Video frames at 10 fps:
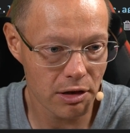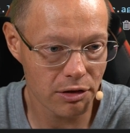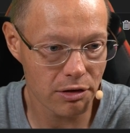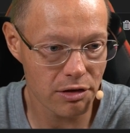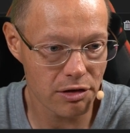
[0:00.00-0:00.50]

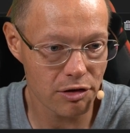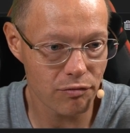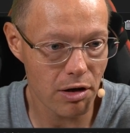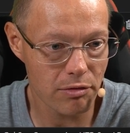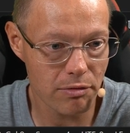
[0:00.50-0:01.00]
So this is
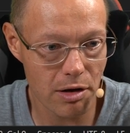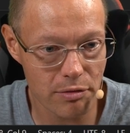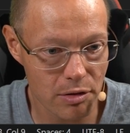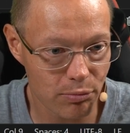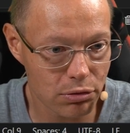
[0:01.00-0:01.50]
very,
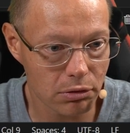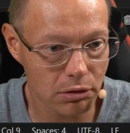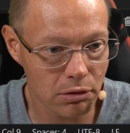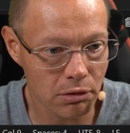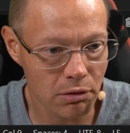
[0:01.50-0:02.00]
very
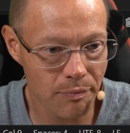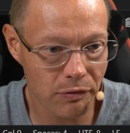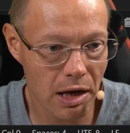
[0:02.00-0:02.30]
important.